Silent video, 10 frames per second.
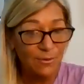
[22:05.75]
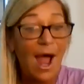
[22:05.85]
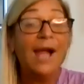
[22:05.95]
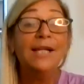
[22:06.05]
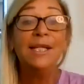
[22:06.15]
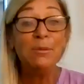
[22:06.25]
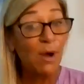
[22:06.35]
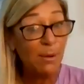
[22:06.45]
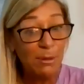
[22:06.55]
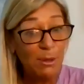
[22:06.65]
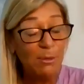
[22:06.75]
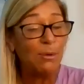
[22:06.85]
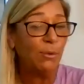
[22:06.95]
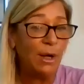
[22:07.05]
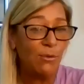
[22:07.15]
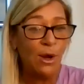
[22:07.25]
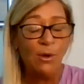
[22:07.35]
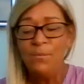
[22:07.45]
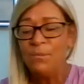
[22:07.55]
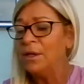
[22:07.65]
highly probable, but we don't
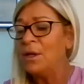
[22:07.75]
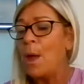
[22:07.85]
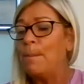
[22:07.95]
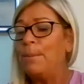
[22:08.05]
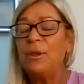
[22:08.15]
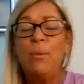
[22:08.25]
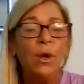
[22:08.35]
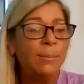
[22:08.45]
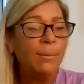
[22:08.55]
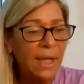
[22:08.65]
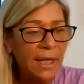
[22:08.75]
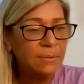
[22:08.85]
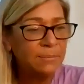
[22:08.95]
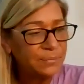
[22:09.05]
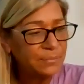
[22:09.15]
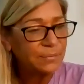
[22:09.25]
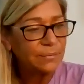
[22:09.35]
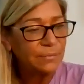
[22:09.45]
know. But the point being,